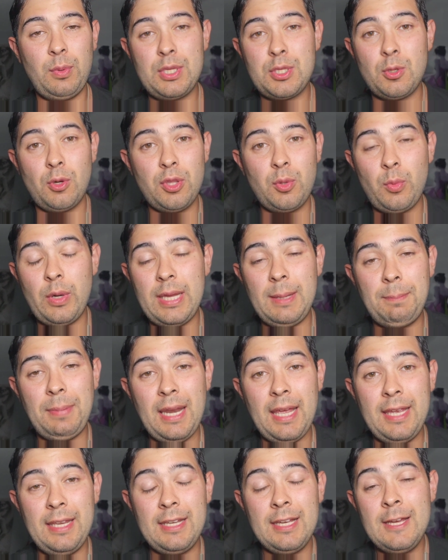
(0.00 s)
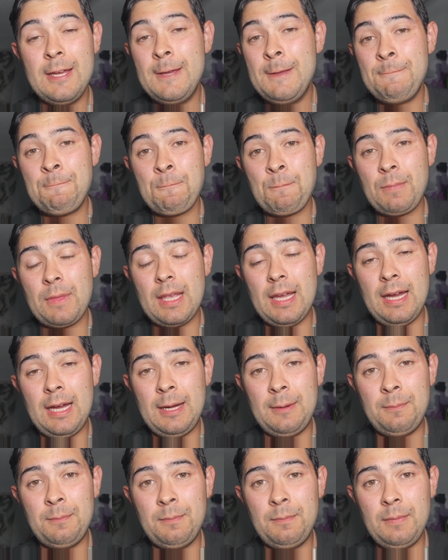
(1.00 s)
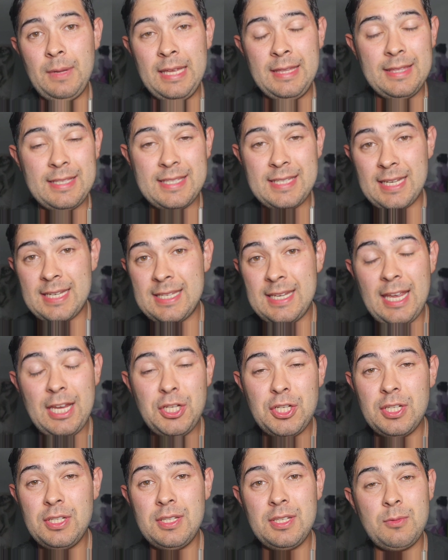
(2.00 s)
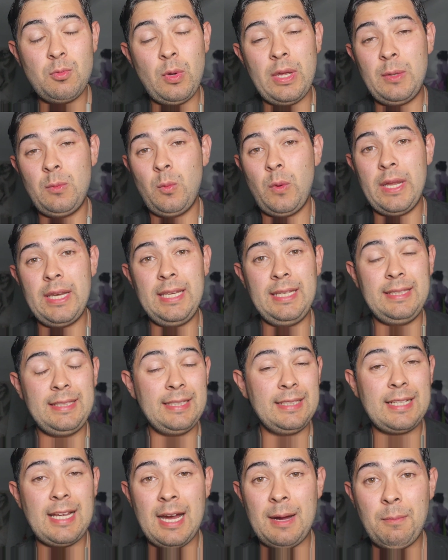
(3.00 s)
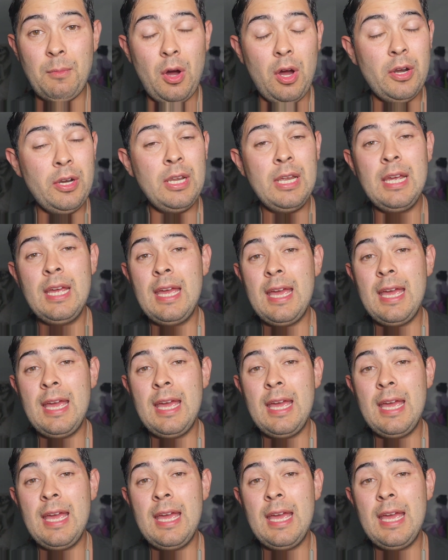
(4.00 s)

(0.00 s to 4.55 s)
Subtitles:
We saw the way he played in the Six Nations when he did come on,